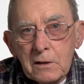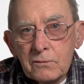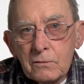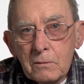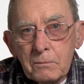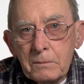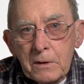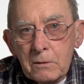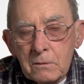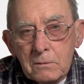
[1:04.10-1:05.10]
ask for a
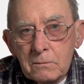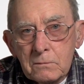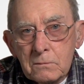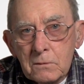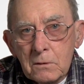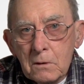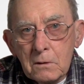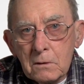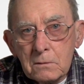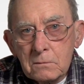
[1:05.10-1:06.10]
better
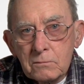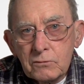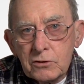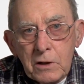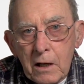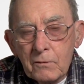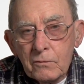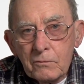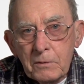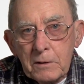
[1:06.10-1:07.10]
uh, staff
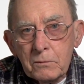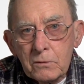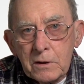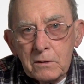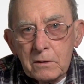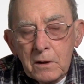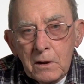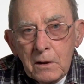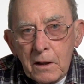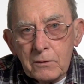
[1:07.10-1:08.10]
of people that,
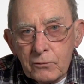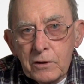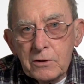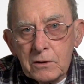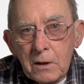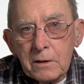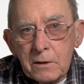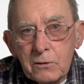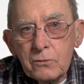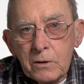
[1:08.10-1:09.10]
that treat you like
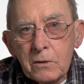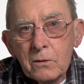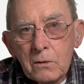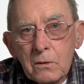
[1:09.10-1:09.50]
they do here.